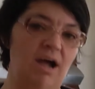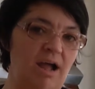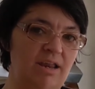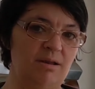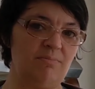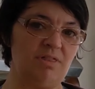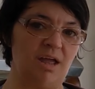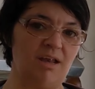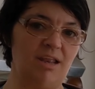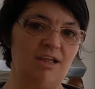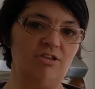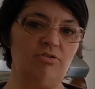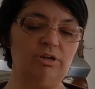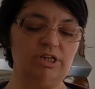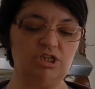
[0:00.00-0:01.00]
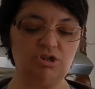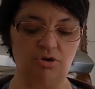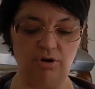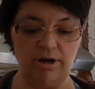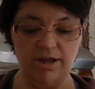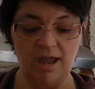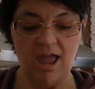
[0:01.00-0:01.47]
items I like to
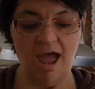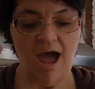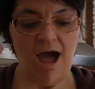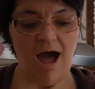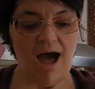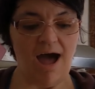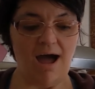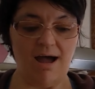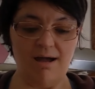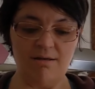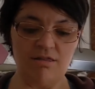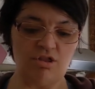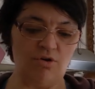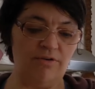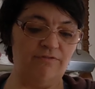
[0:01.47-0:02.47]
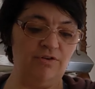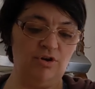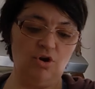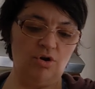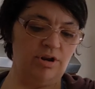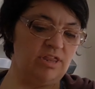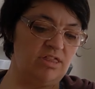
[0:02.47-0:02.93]
enjoy. Uh, so if you
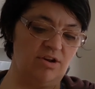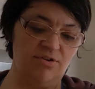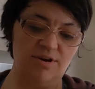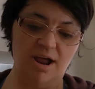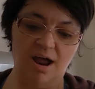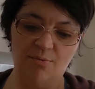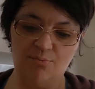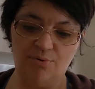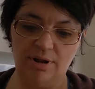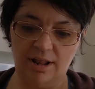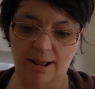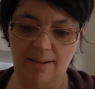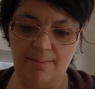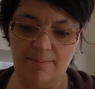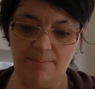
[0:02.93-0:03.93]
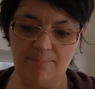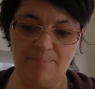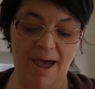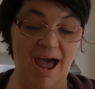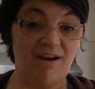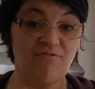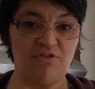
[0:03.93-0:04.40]
notice, they're not really
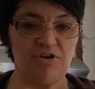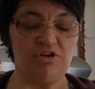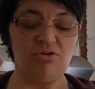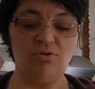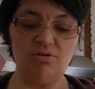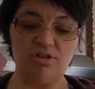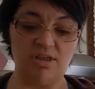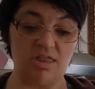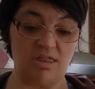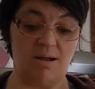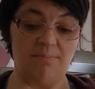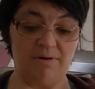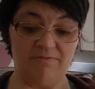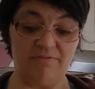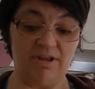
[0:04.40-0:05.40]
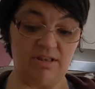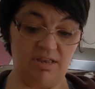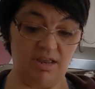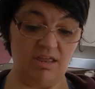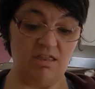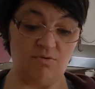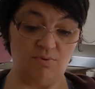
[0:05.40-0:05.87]
bad for you. Some of it
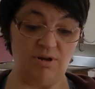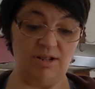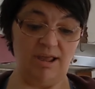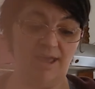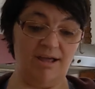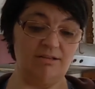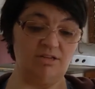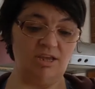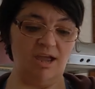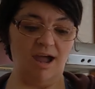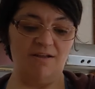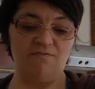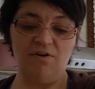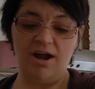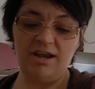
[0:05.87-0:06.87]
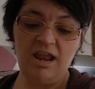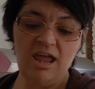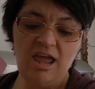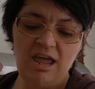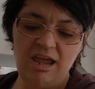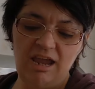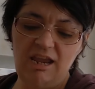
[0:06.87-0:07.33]
is really healthy. I find
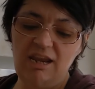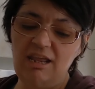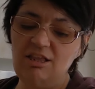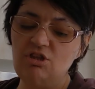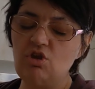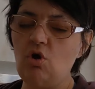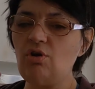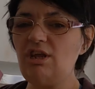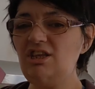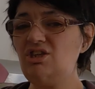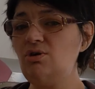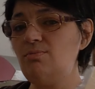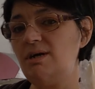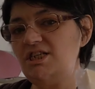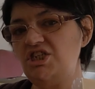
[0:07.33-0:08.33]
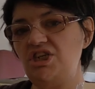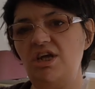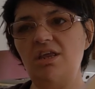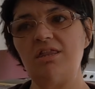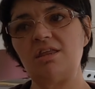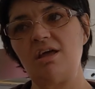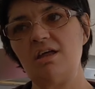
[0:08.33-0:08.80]
eat, don't eat too much
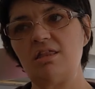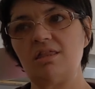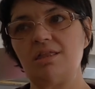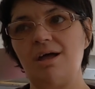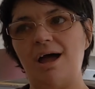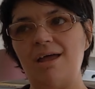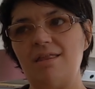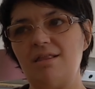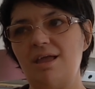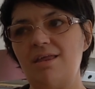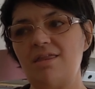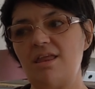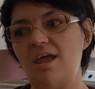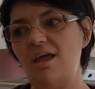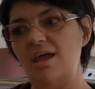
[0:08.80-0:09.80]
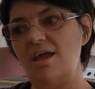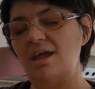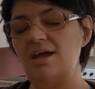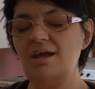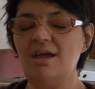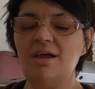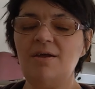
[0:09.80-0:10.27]
cheese because they say